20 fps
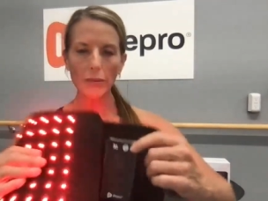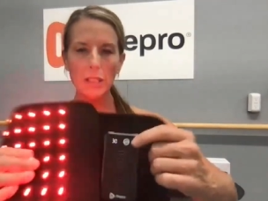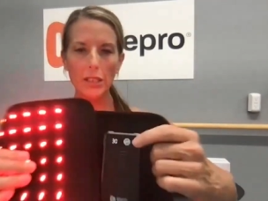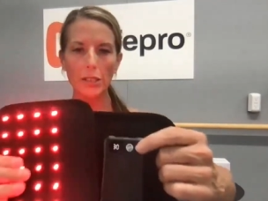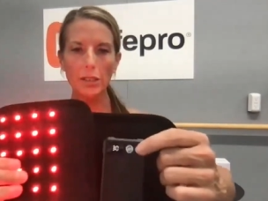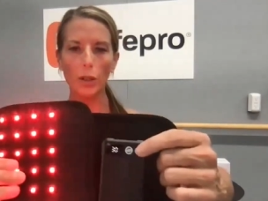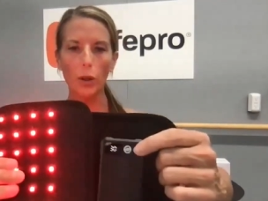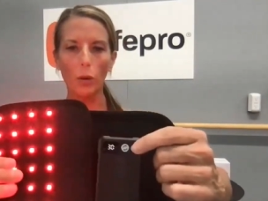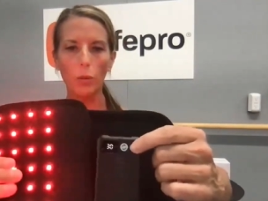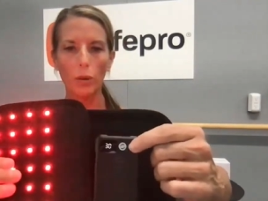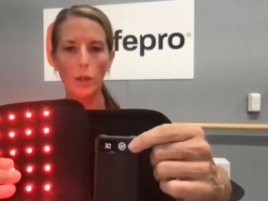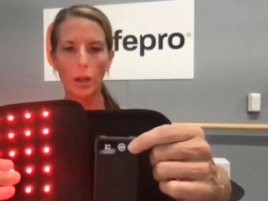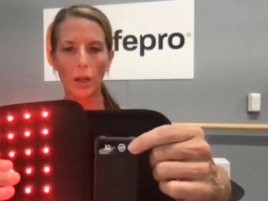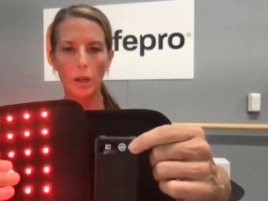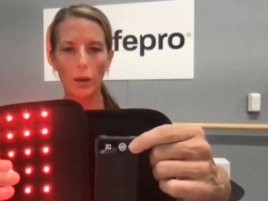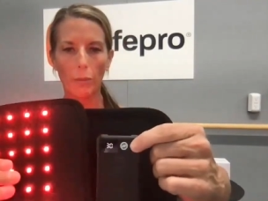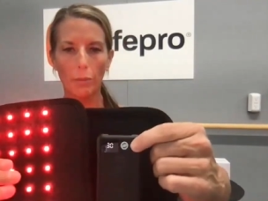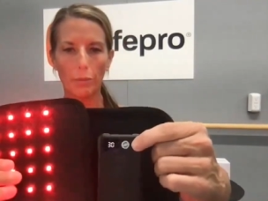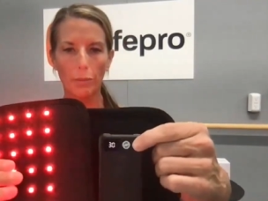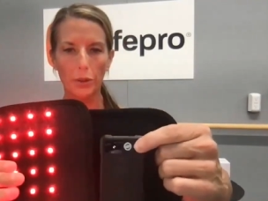So
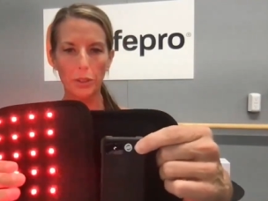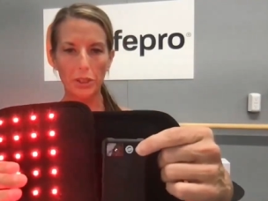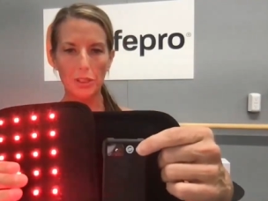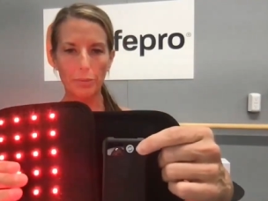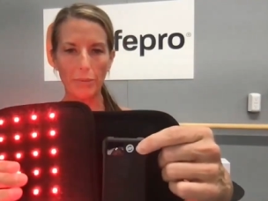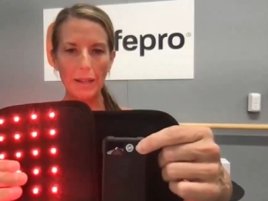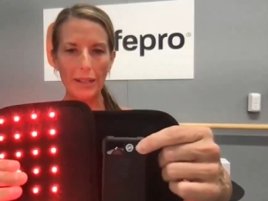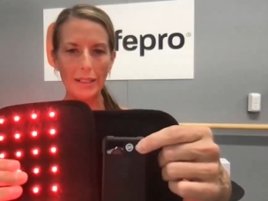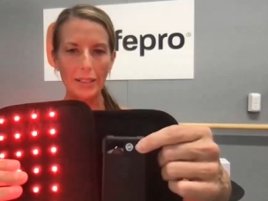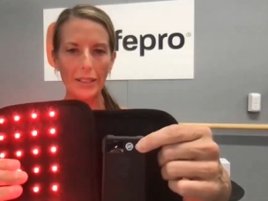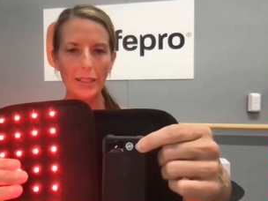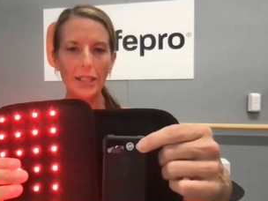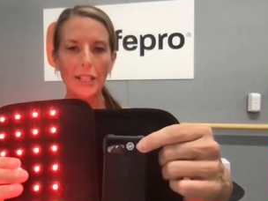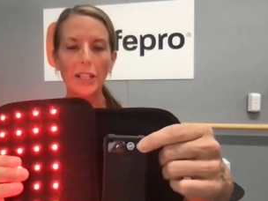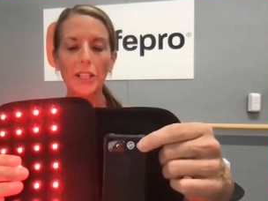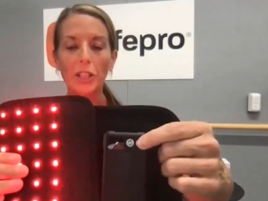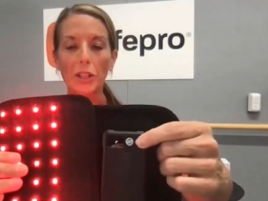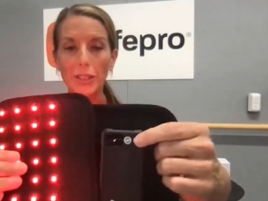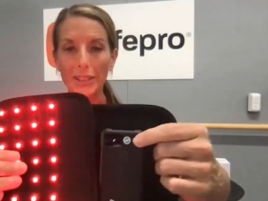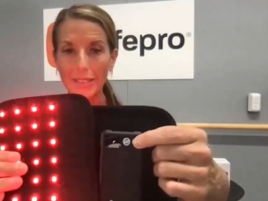push the button,
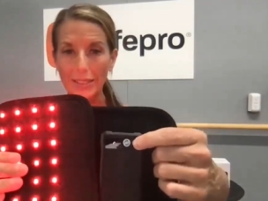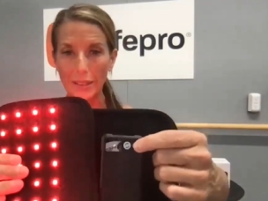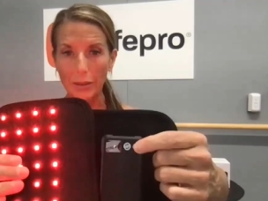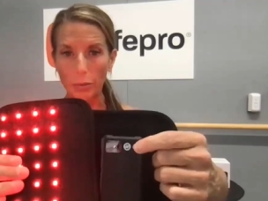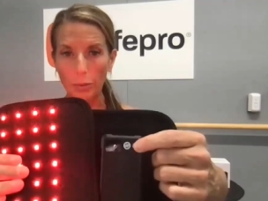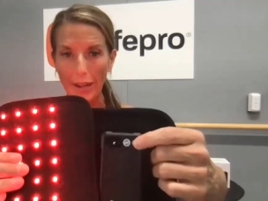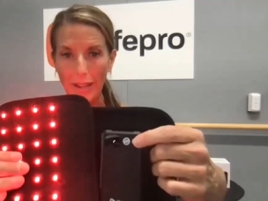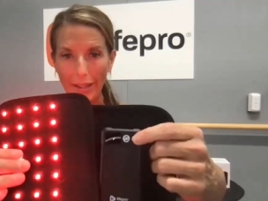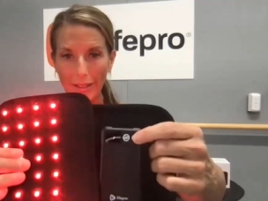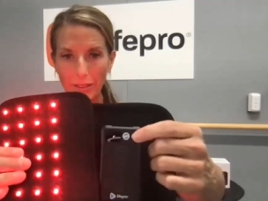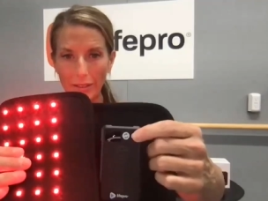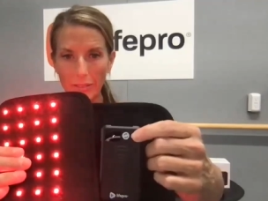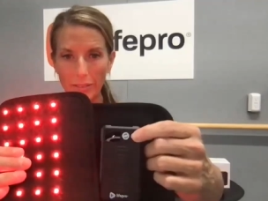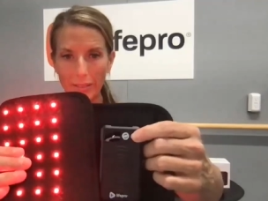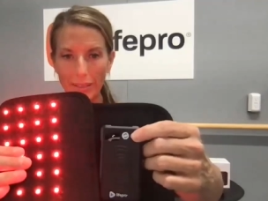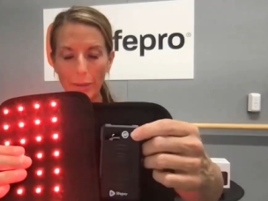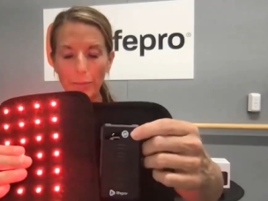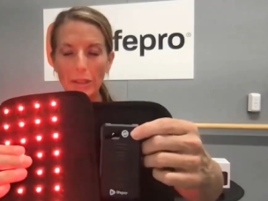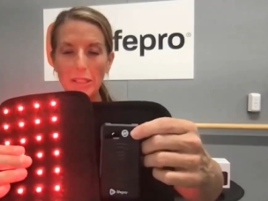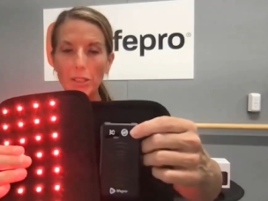you're going to see red.
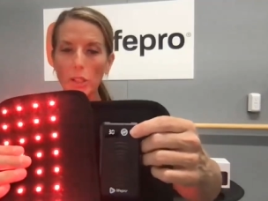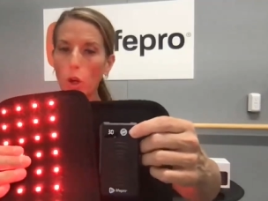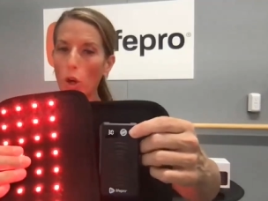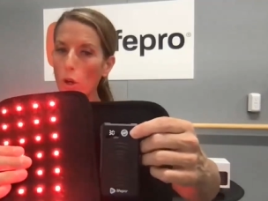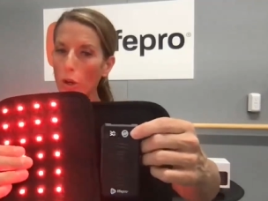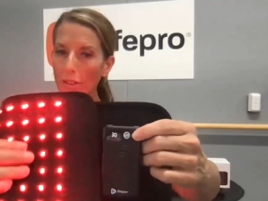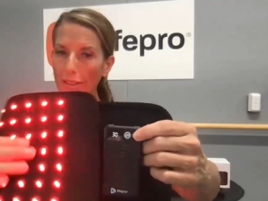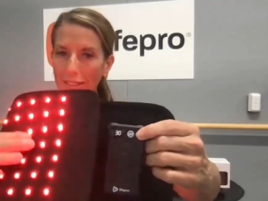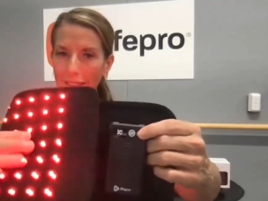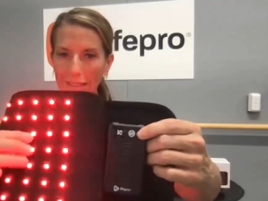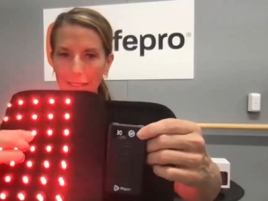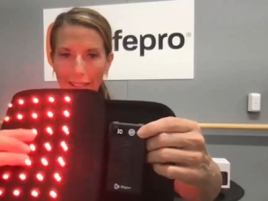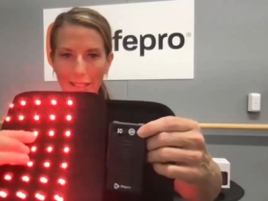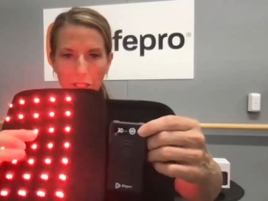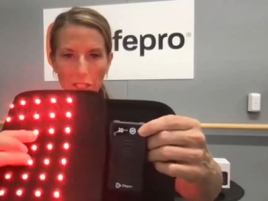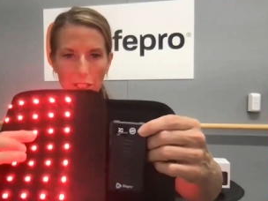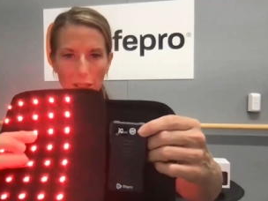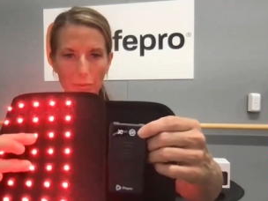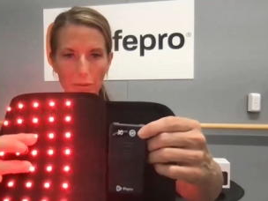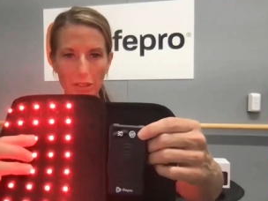That means all these light
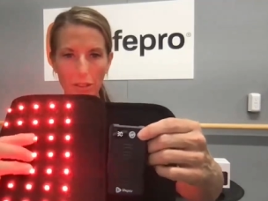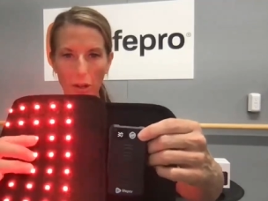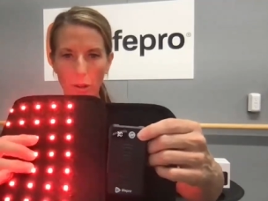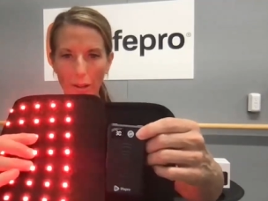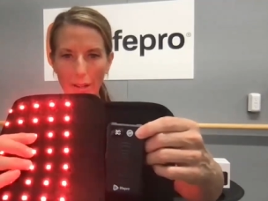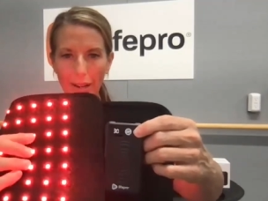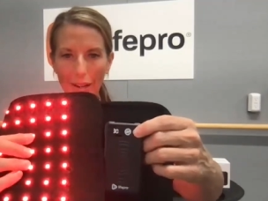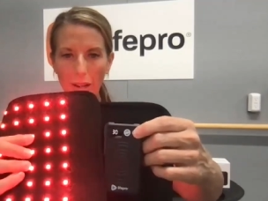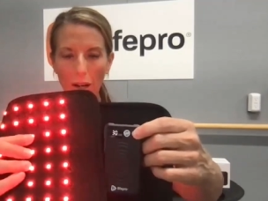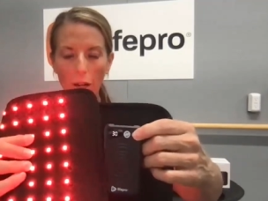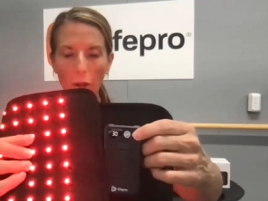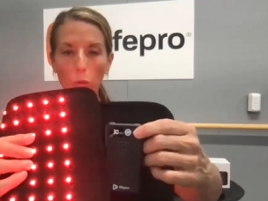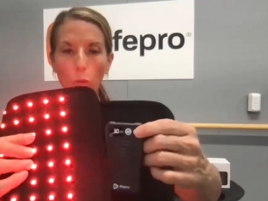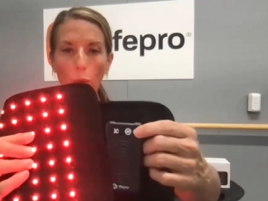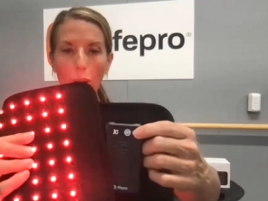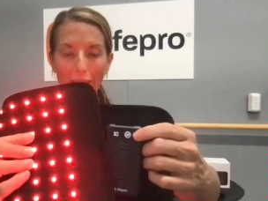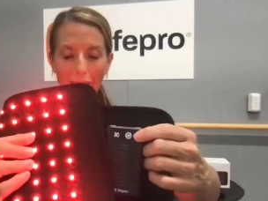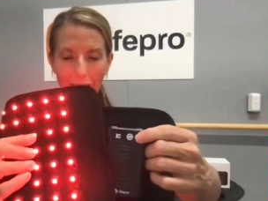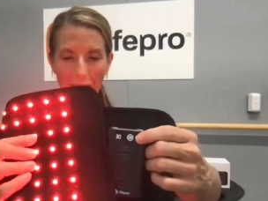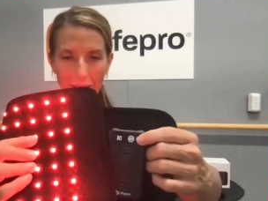chips are
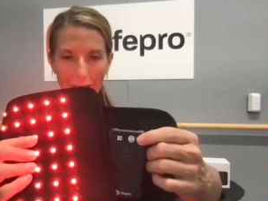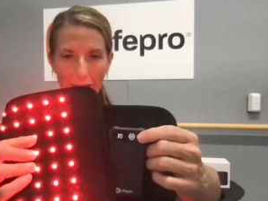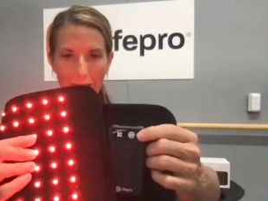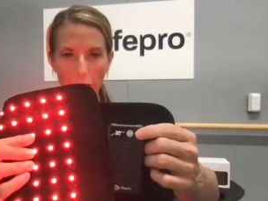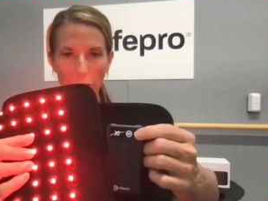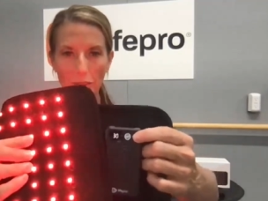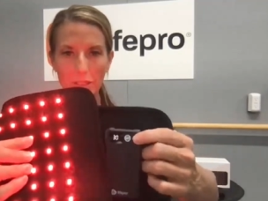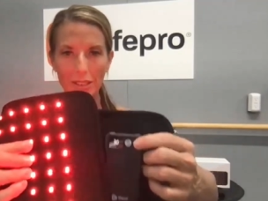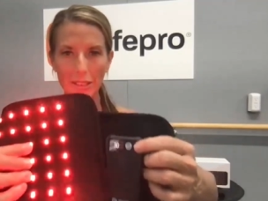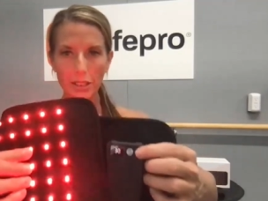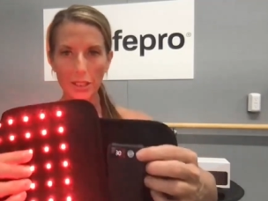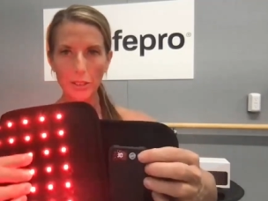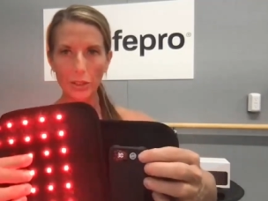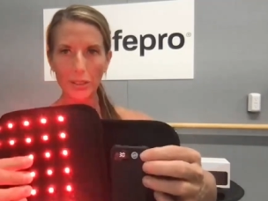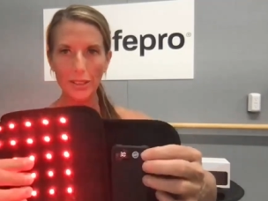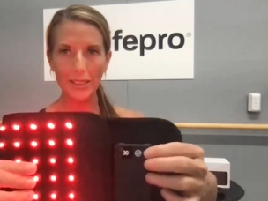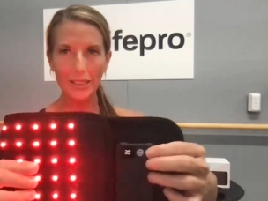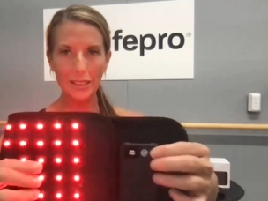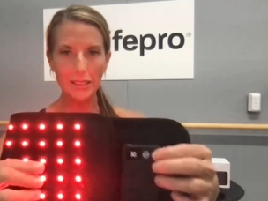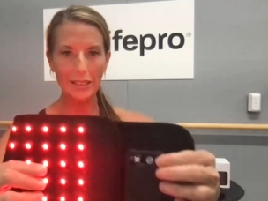red light, so
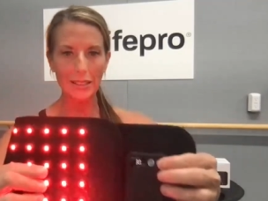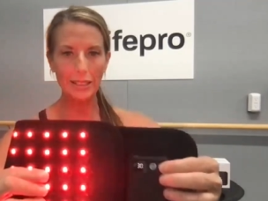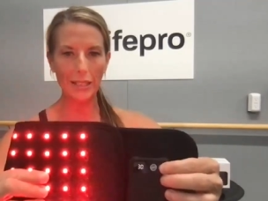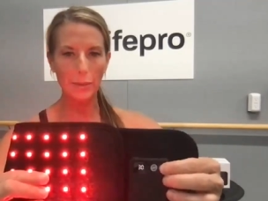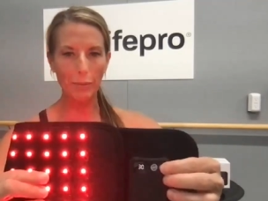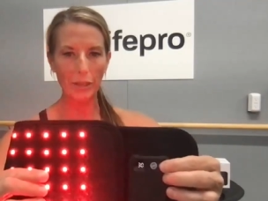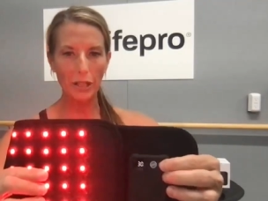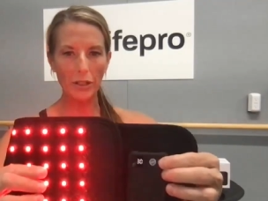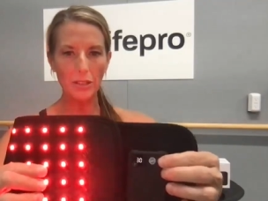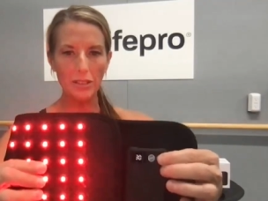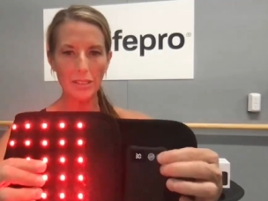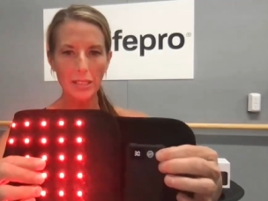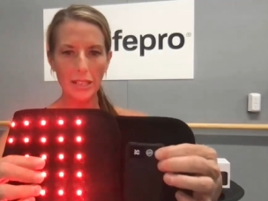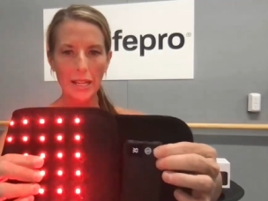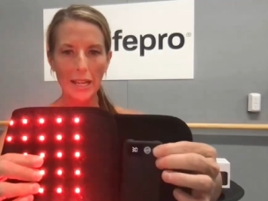660 nanometers.